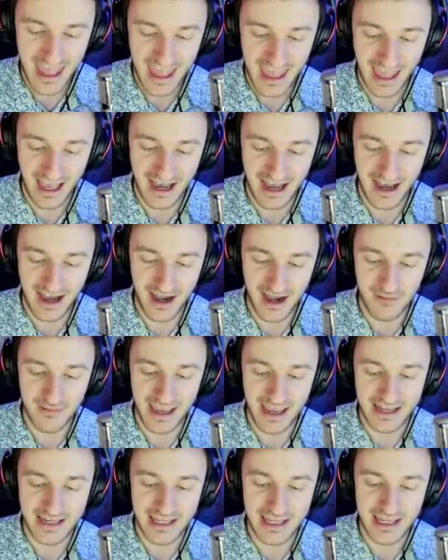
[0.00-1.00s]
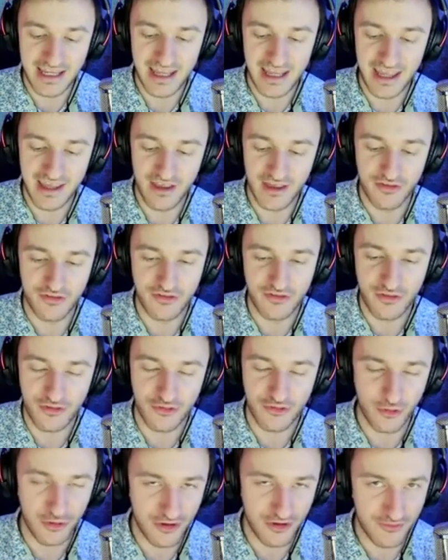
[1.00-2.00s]
And he is
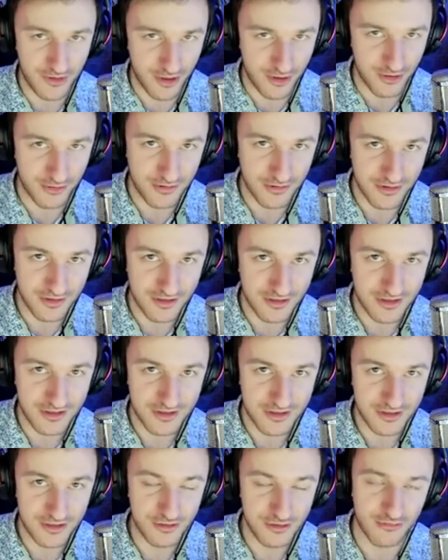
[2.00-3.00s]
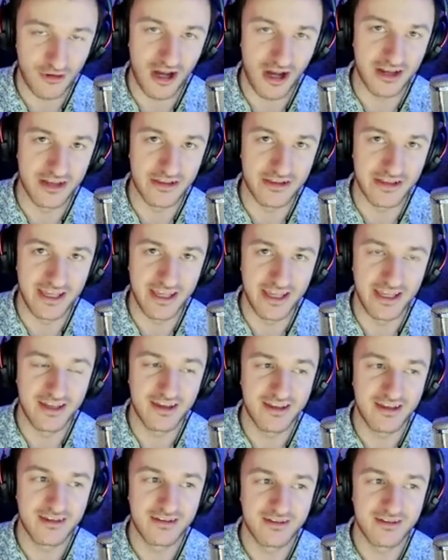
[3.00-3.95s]
sort of new to Rocket League,